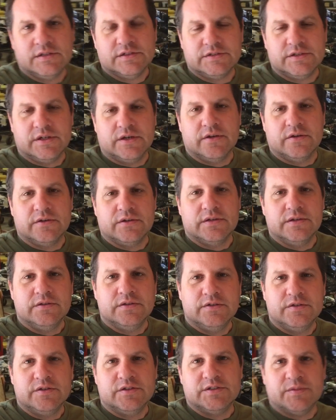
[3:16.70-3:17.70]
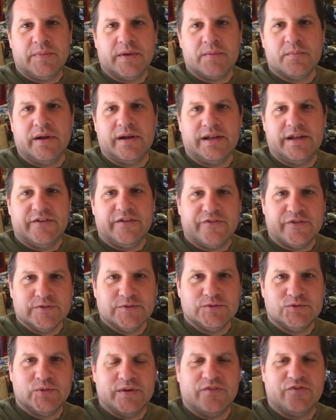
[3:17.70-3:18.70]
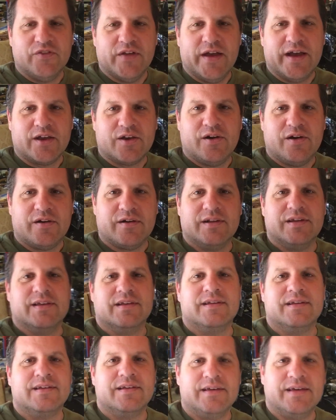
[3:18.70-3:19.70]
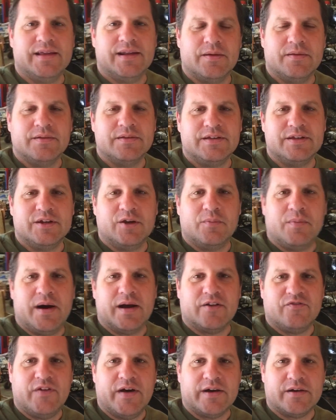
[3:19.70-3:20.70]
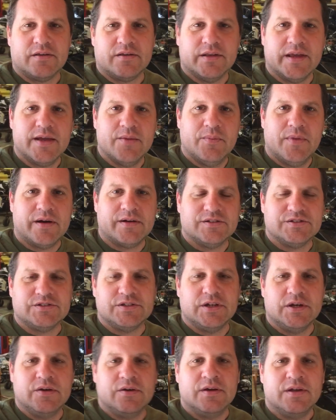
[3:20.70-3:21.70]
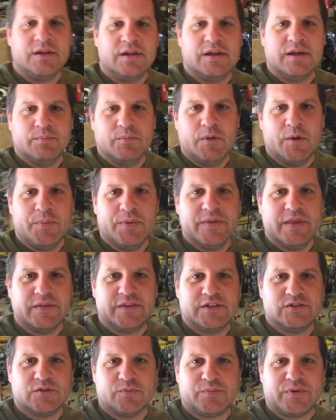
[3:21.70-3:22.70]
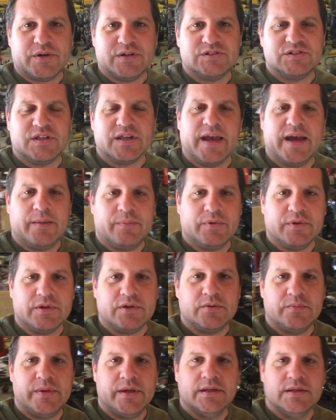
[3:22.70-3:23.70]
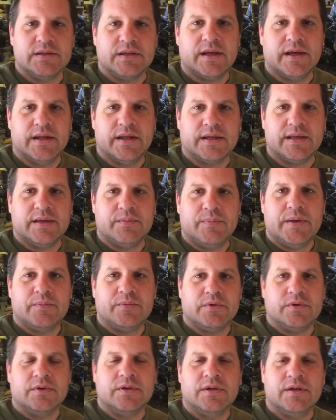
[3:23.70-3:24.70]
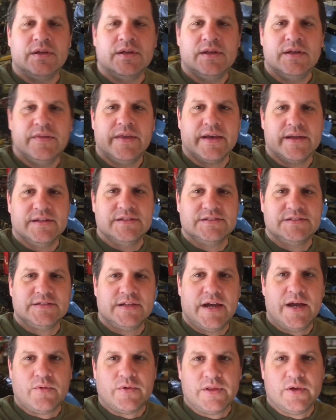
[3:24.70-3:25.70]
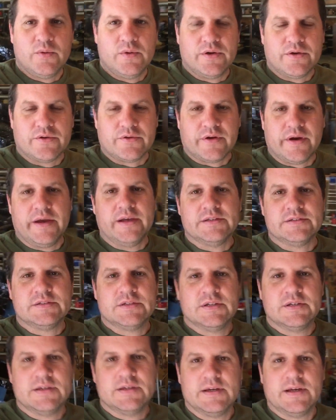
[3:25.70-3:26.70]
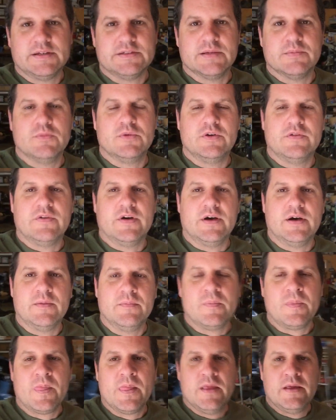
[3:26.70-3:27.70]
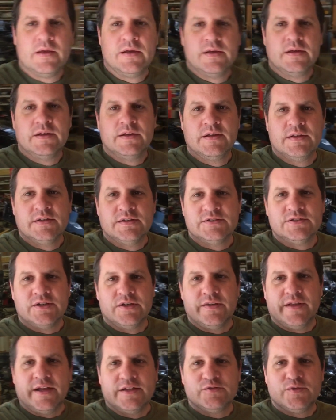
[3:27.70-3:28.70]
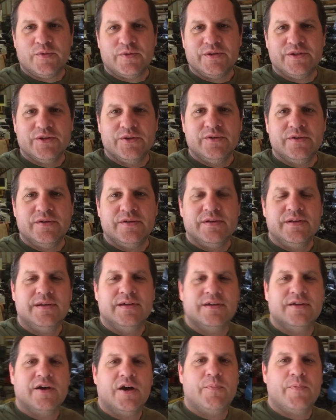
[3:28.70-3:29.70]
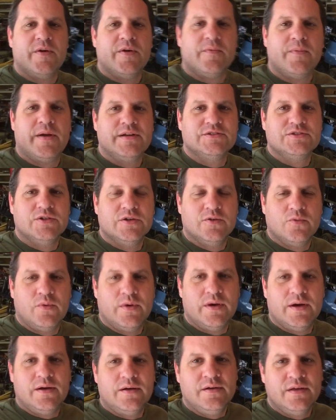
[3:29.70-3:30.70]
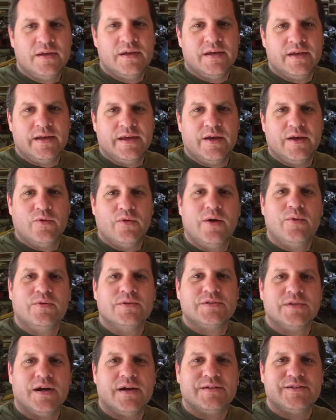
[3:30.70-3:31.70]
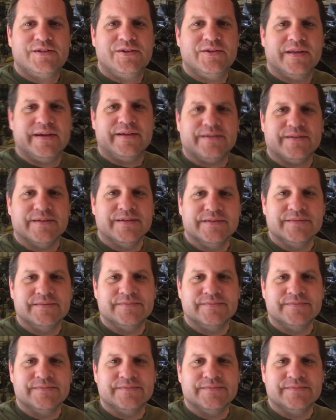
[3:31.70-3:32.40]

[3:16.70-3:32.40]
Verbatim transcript: So you know, there's a big money difference between a flat kart and a you know modified or late model. So I'm hoping that these will bridge the gap a little bit and kind of get people they can decide where they want to race as they move up. So that's what we're doing. Hope everybody's doing well, and well, we'll talk to you later.